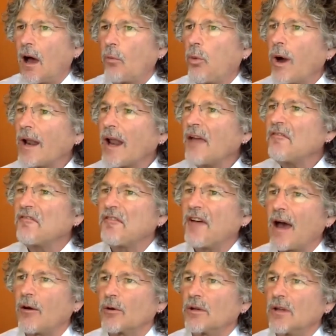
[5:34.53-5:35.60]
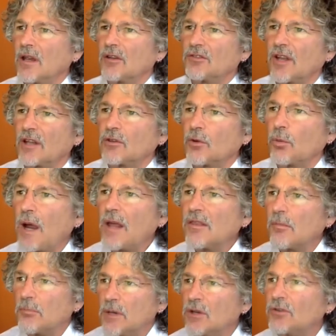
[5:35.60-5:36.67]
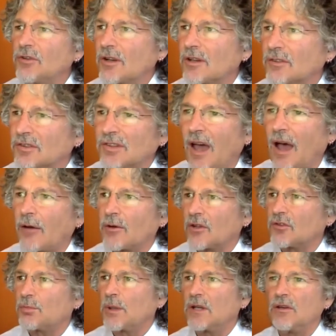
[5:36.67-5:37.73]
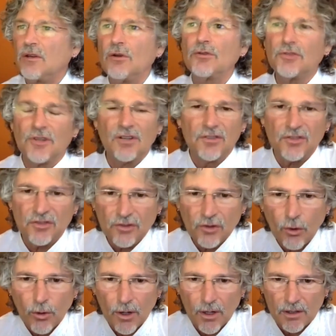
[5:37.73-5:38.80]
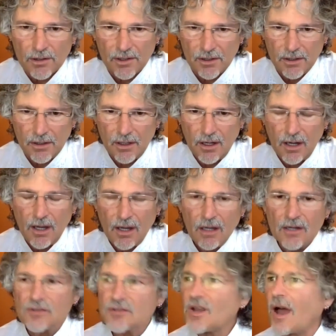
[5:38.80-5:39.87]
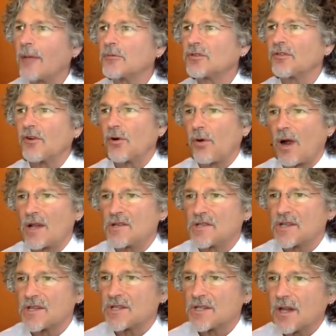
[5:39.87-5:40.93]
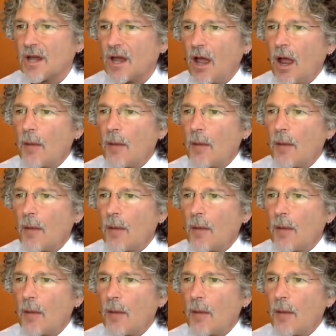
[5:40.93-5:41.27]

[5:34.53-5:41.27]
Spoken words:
what I found is that the way that music and sound has been used historically in times of crisis